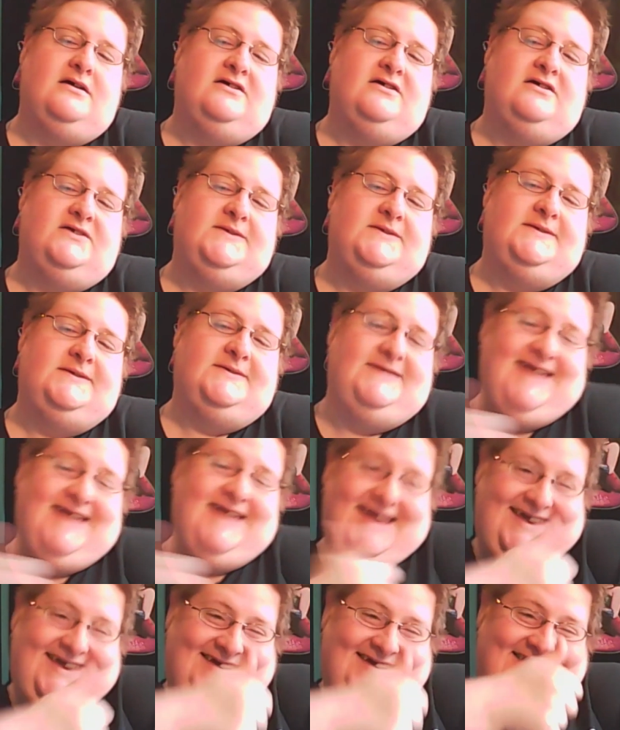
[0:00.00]
So
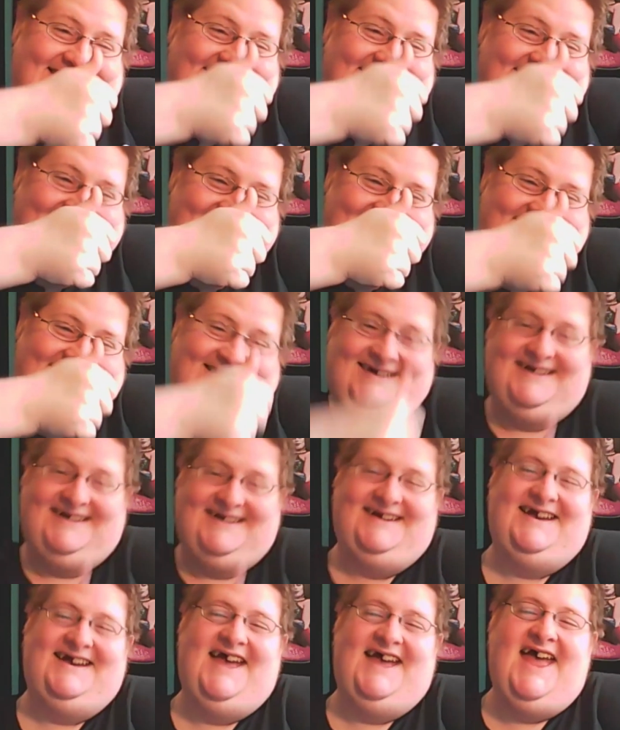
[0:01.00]
yay!
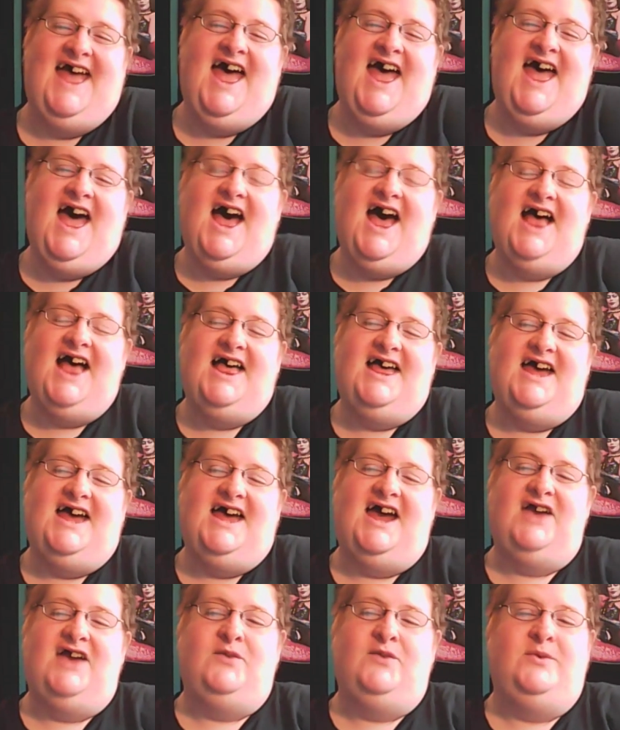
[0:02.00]

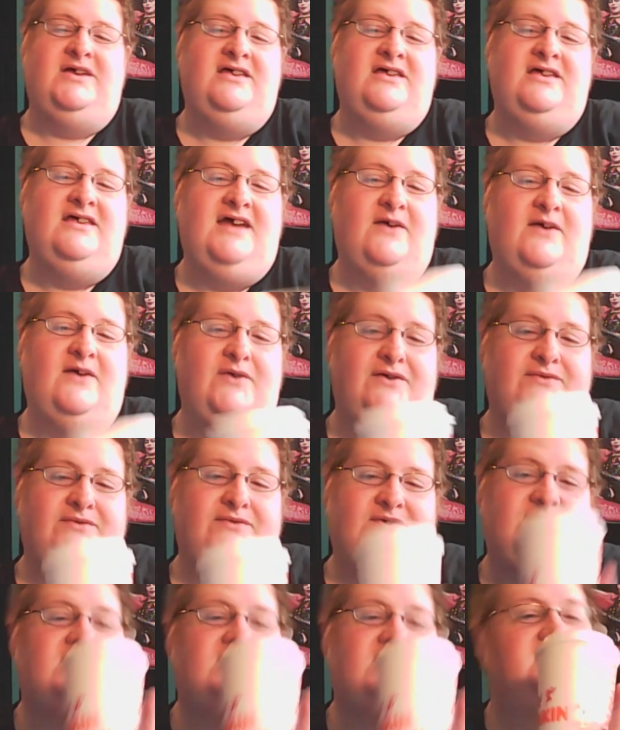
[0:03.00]
I will,
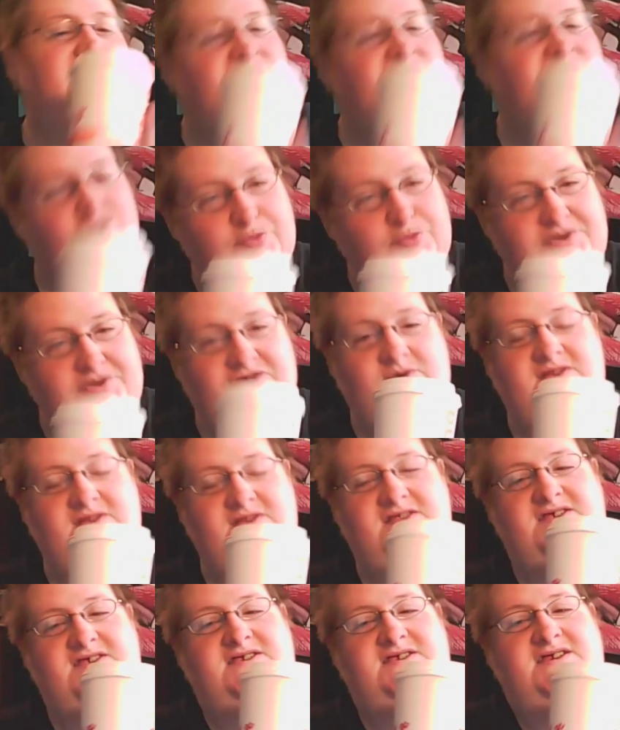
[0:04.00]
however, still be doing
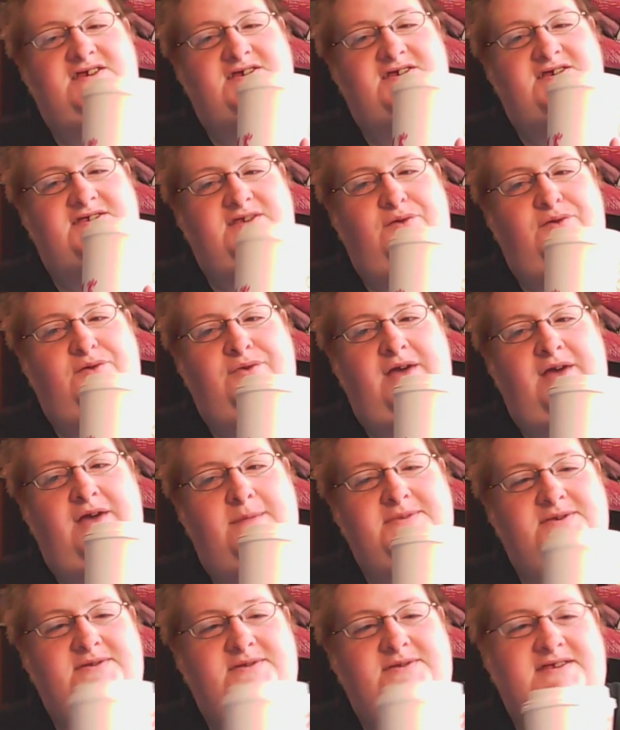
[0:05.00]
the Stitchy Silver
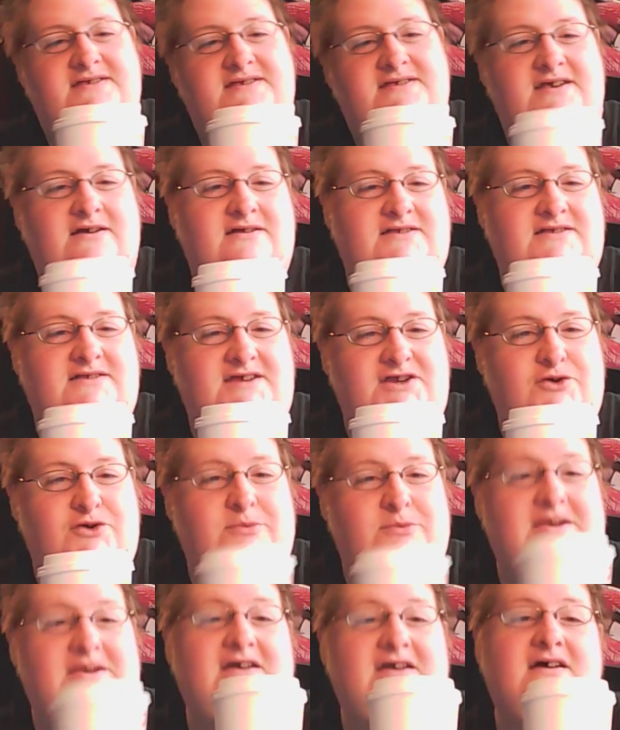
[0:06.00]
episodes as I continue
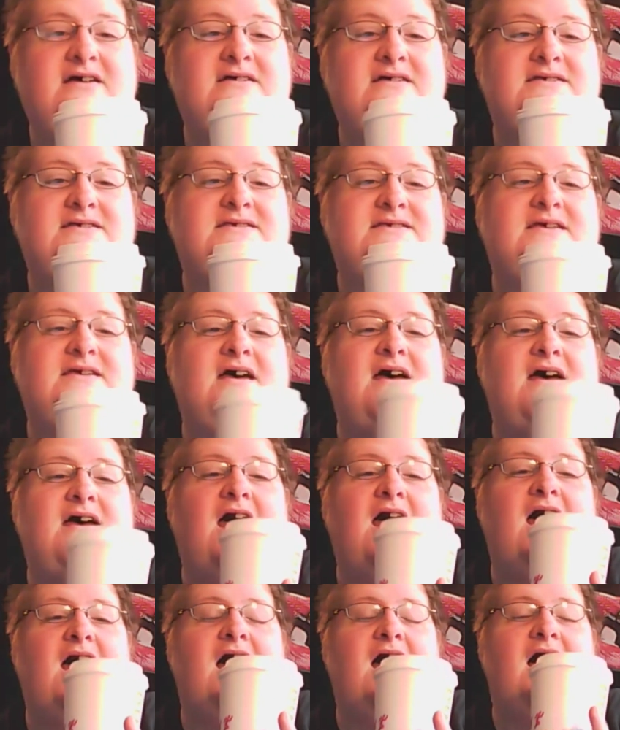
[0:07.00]
because
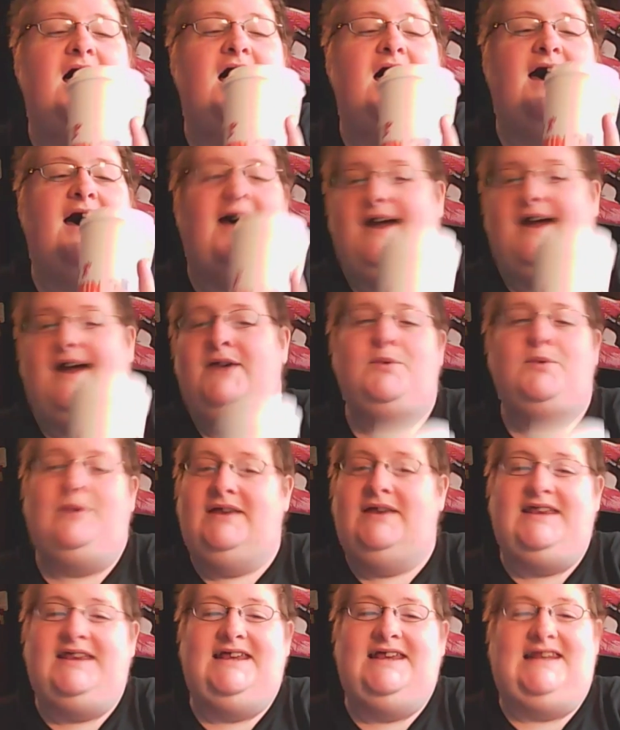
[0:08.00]
I
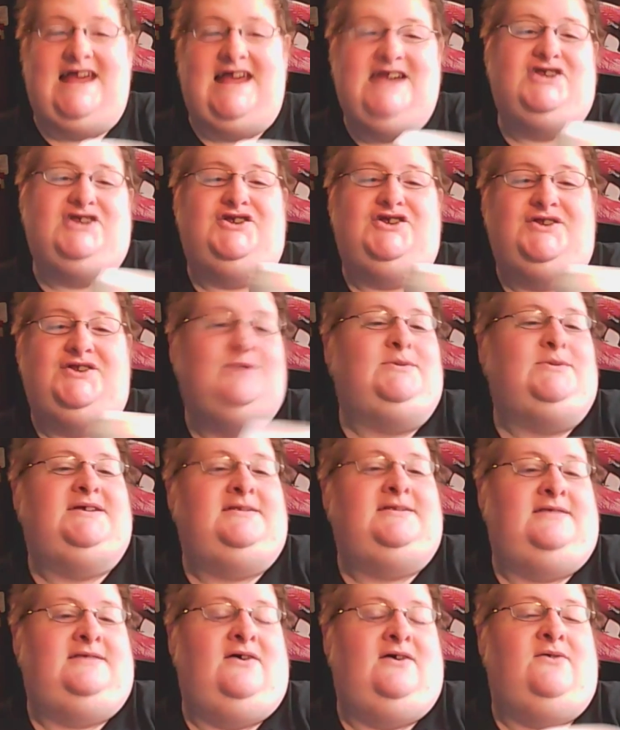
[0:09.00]
really liked
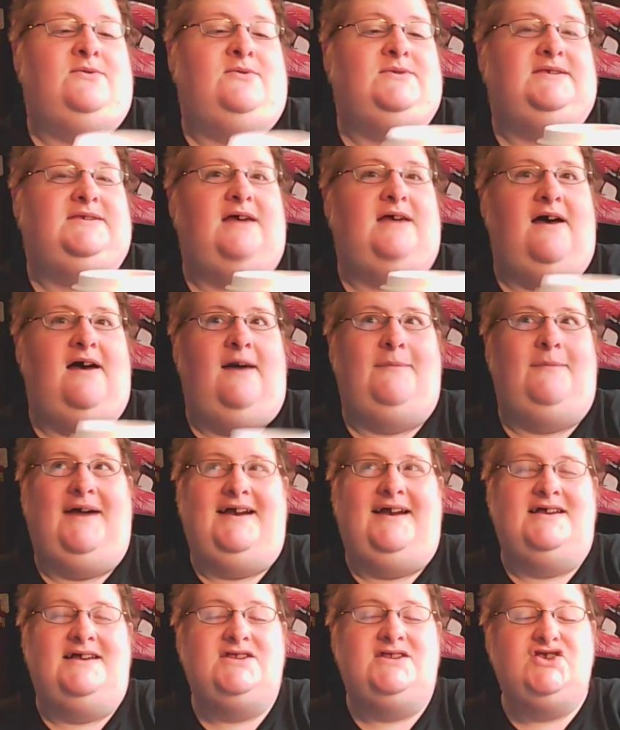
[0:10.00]
doing those. I
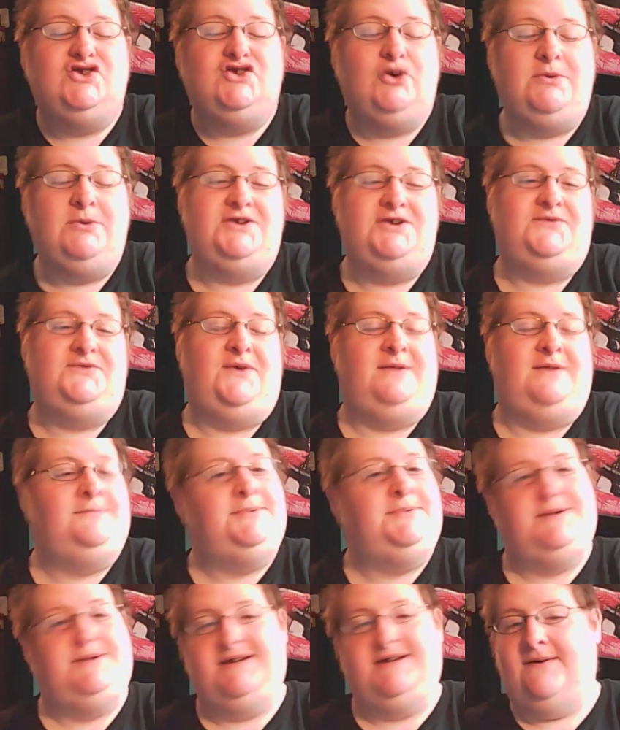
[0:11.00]
had so much fun
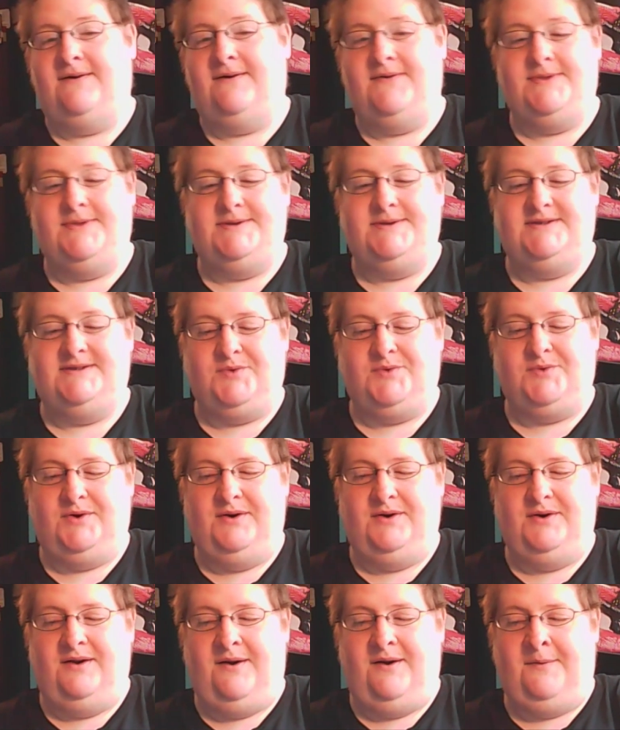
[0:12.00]
putting all the different